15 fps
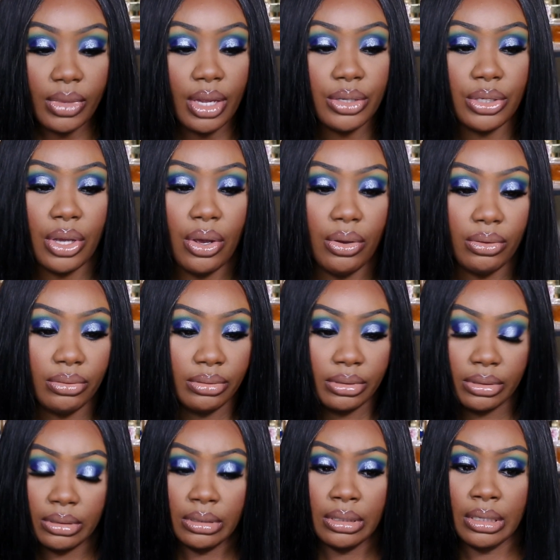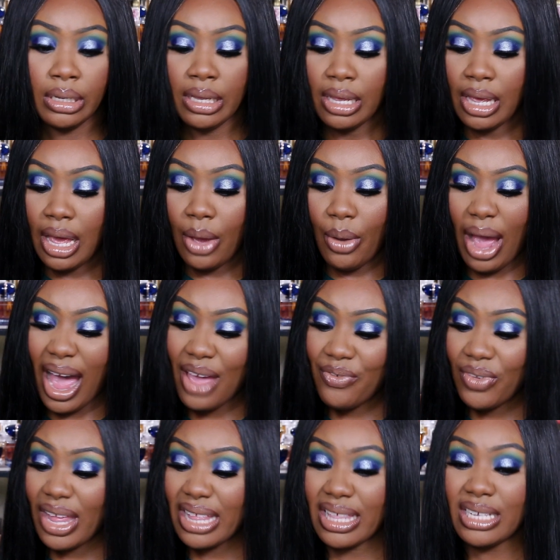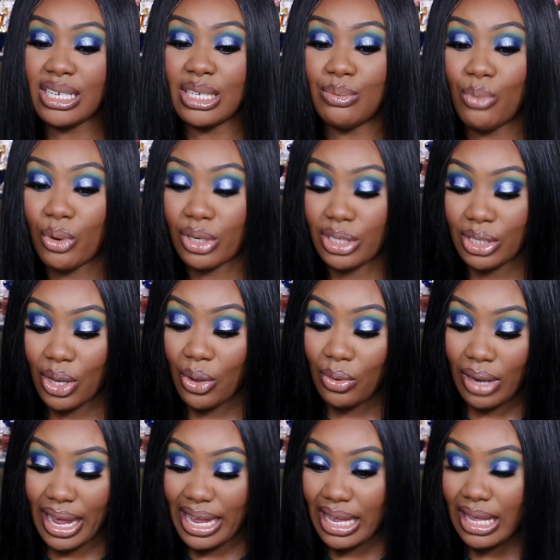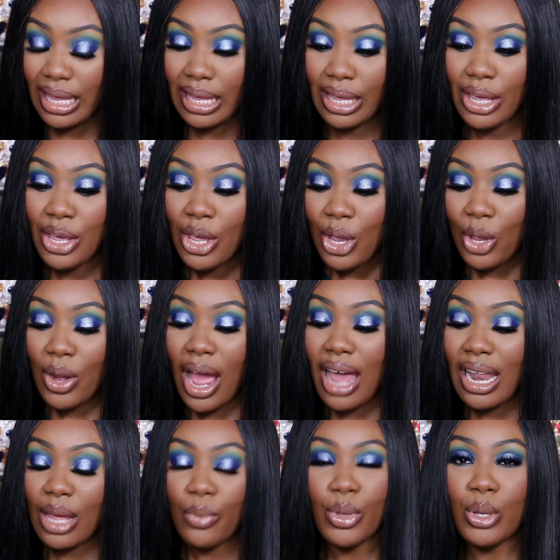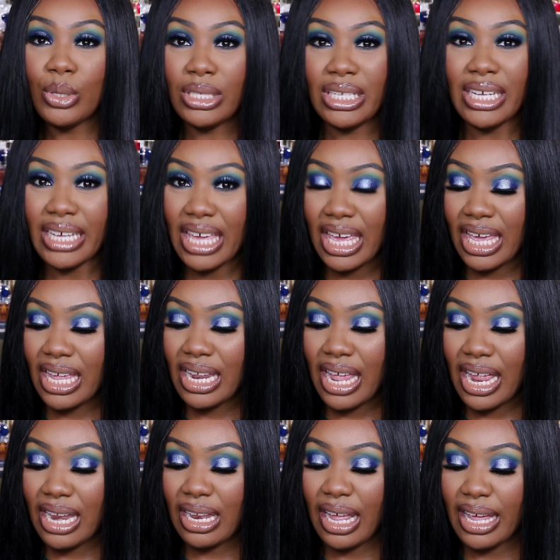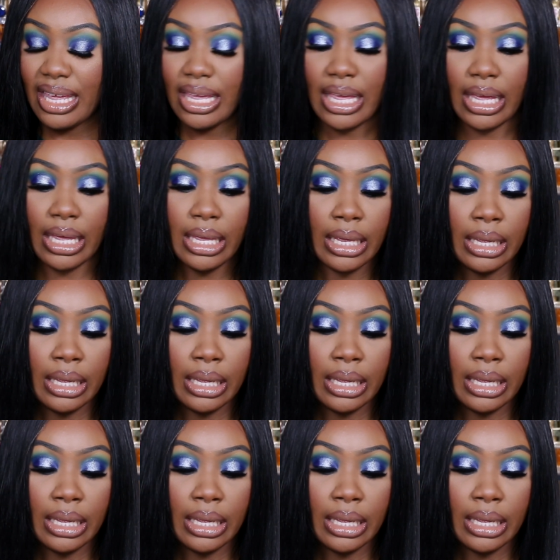So I feel like this is more so like, you know how like when you see a kid and like